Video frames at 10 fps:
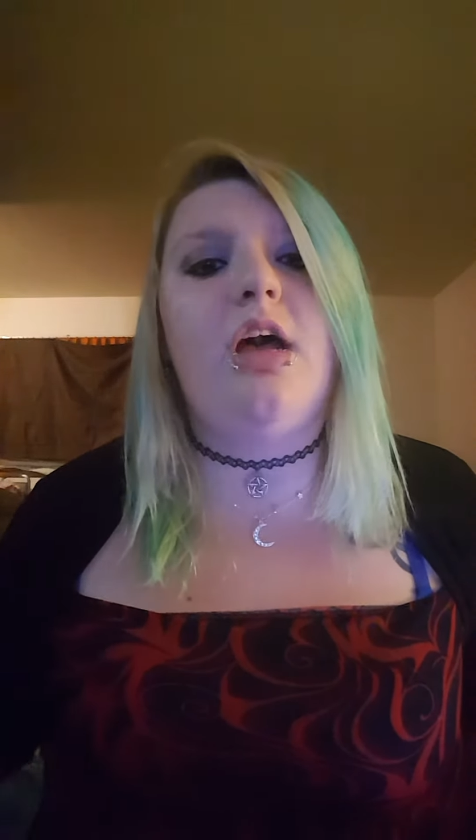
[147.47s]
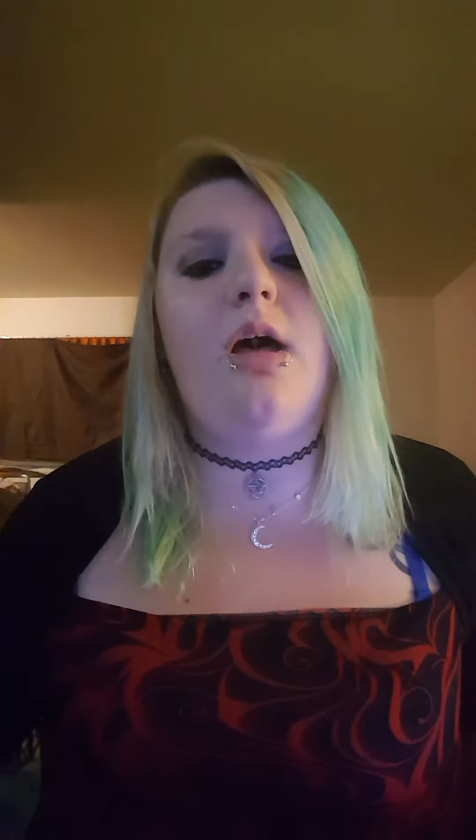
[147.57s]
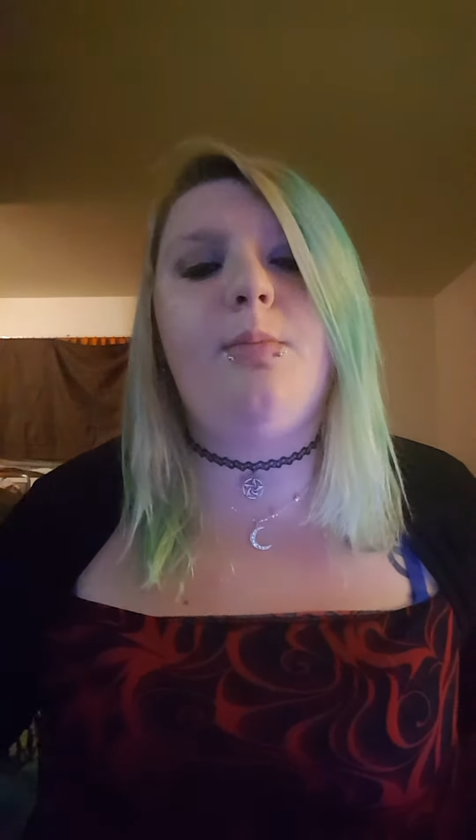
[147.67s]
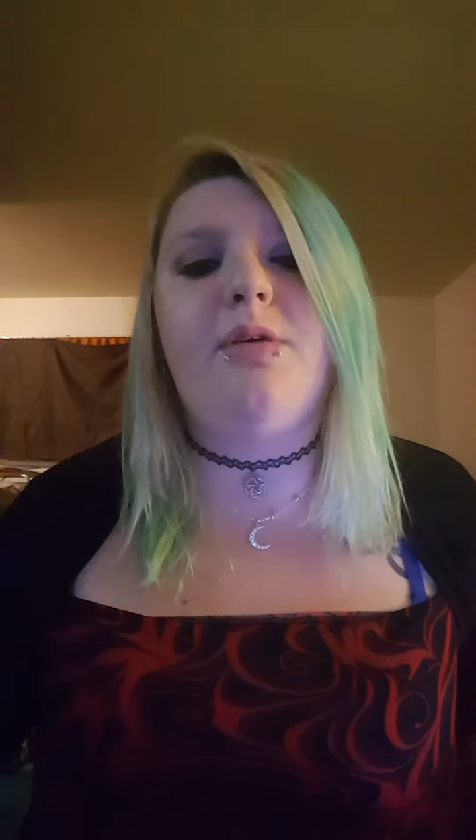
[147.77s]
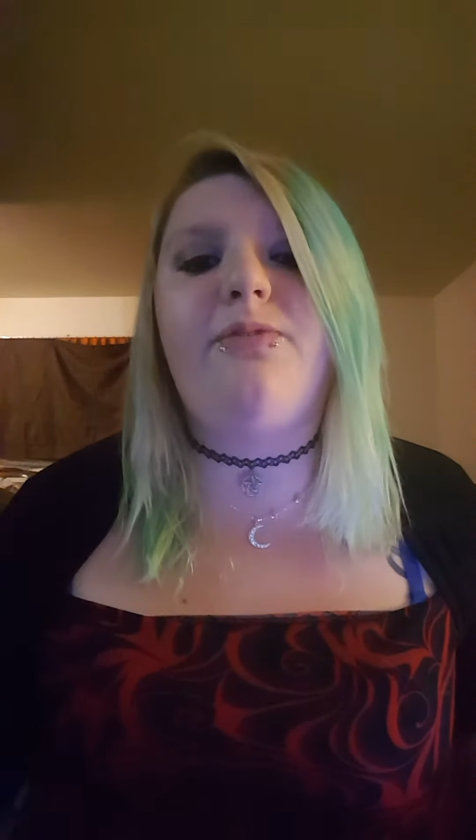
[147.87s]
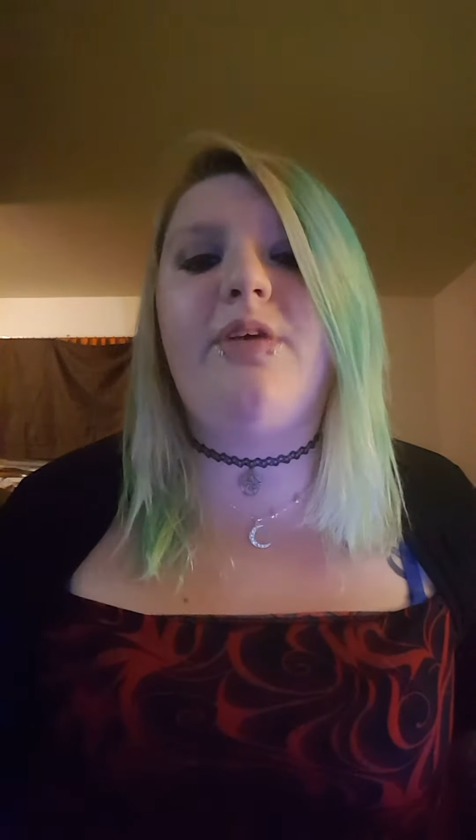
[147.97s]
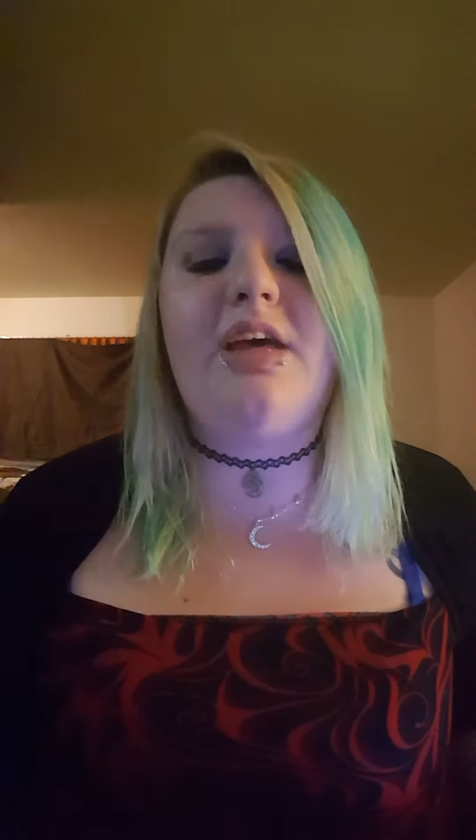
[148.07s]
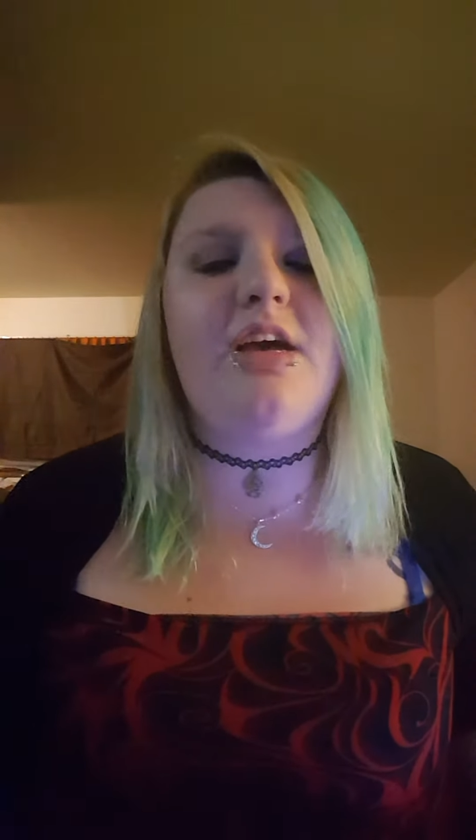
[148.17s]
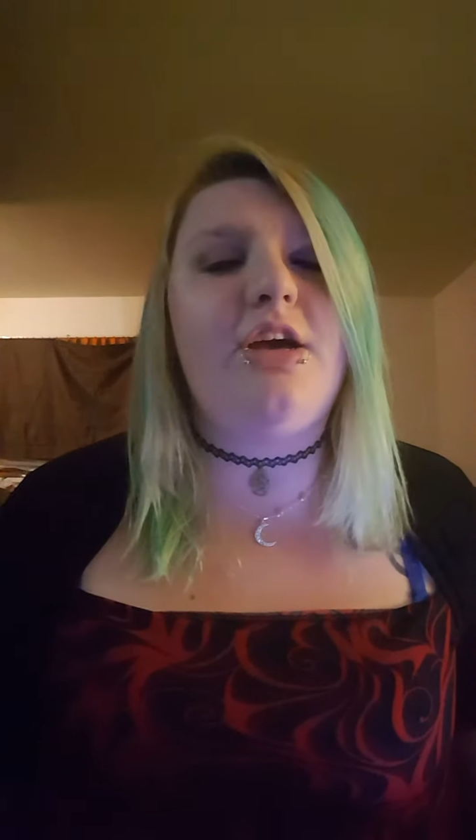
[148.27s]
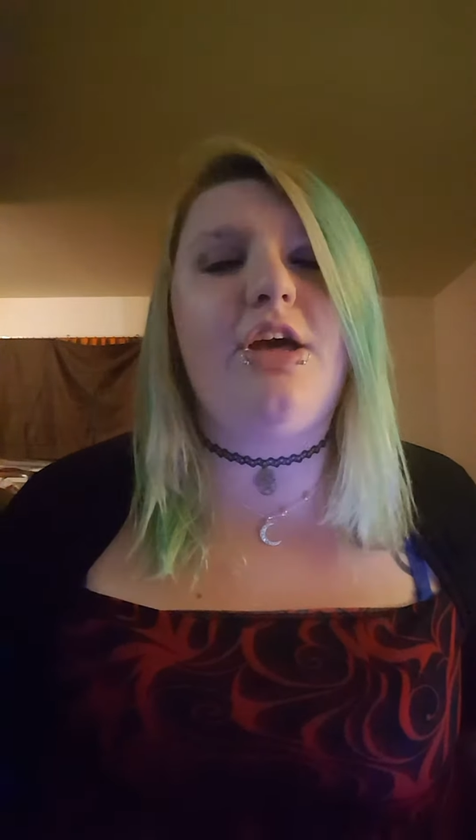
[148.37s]
on my
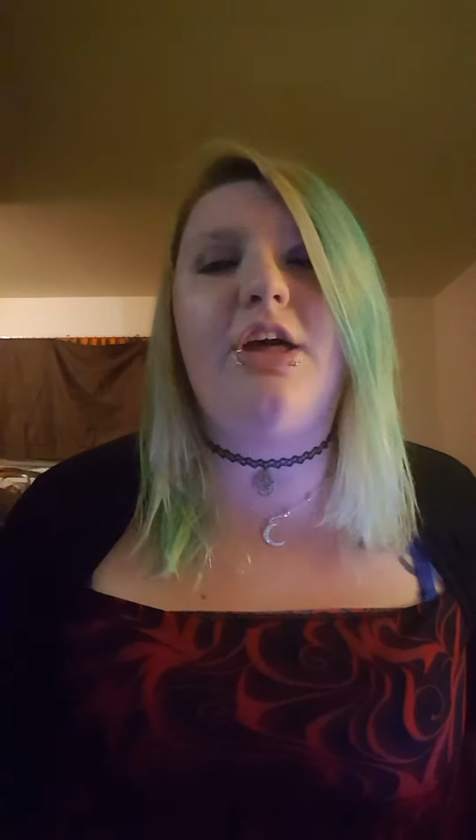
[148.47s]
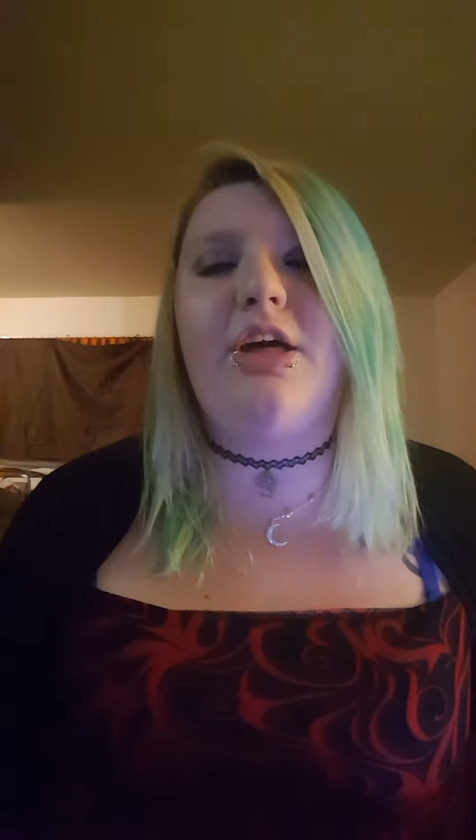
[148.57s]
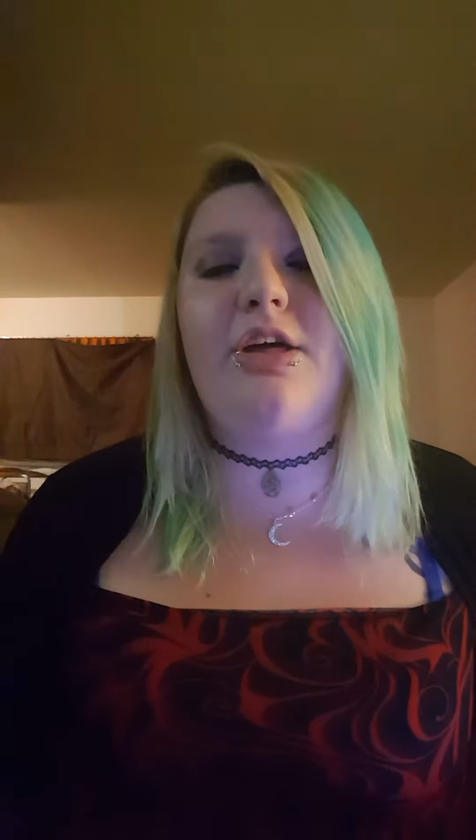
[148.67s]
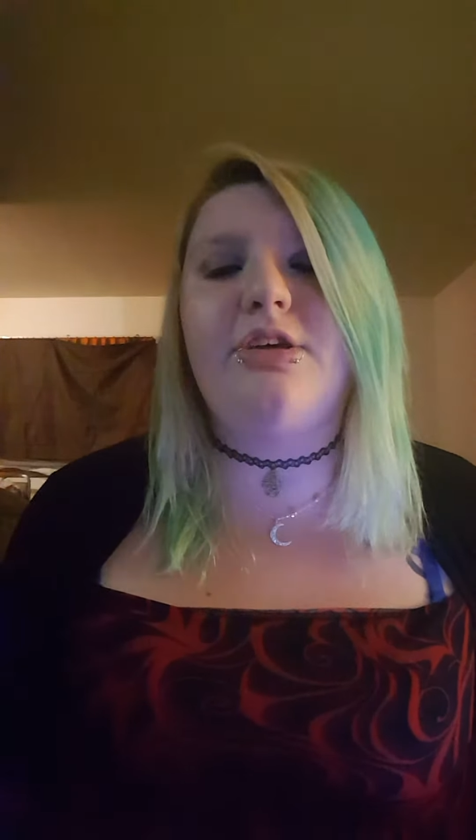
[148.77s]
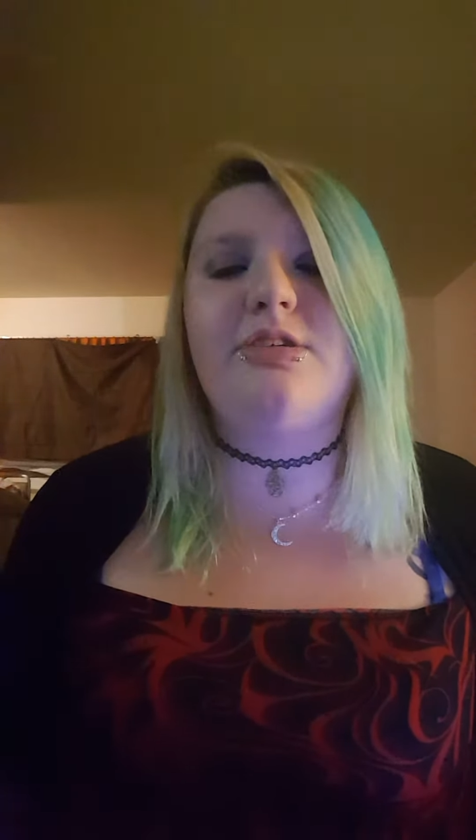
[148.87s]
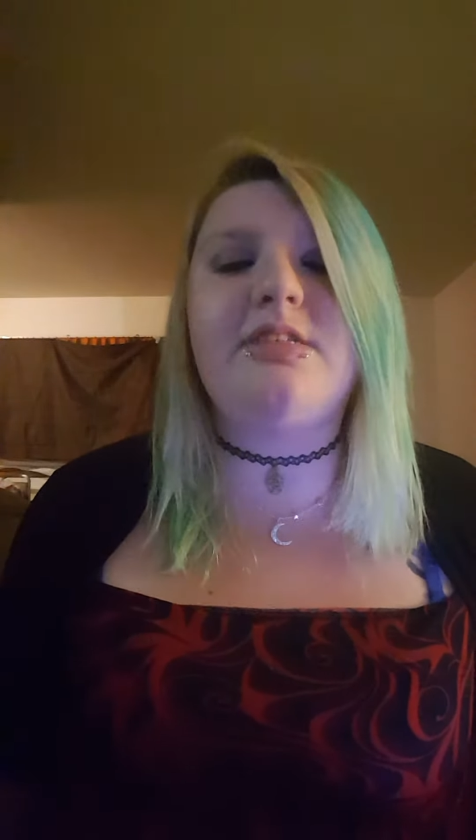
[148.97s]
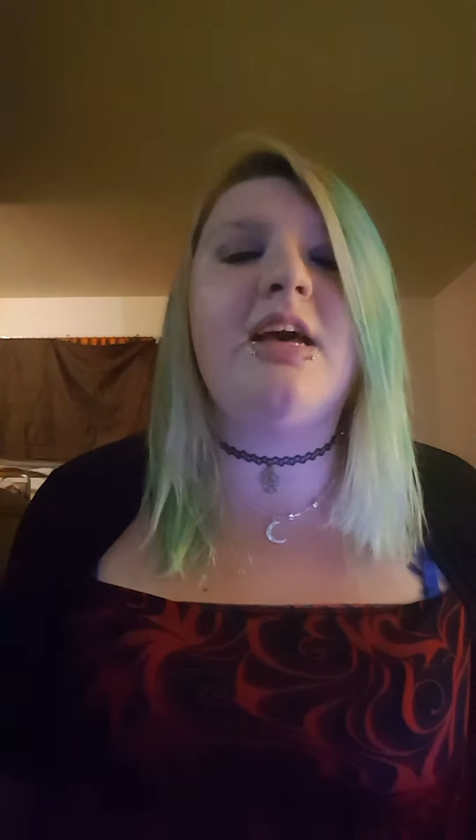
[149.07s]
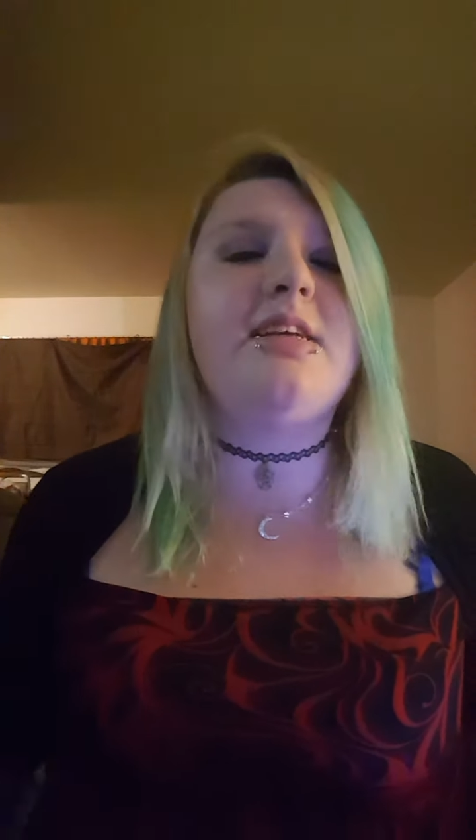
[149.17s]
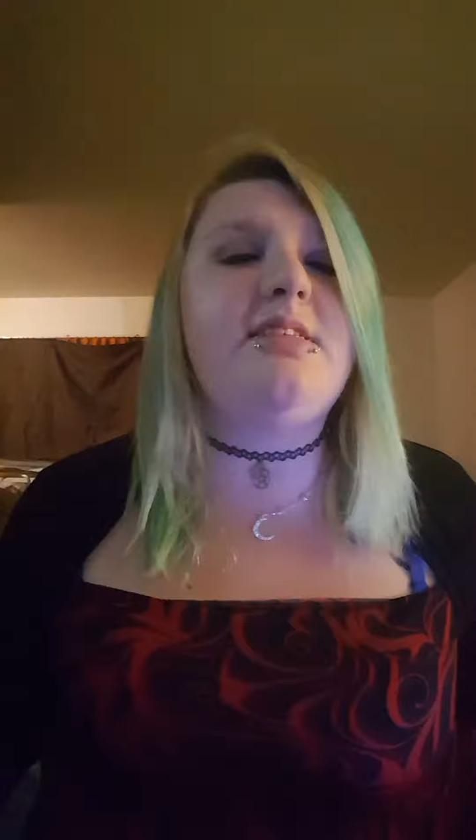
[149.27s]
fingers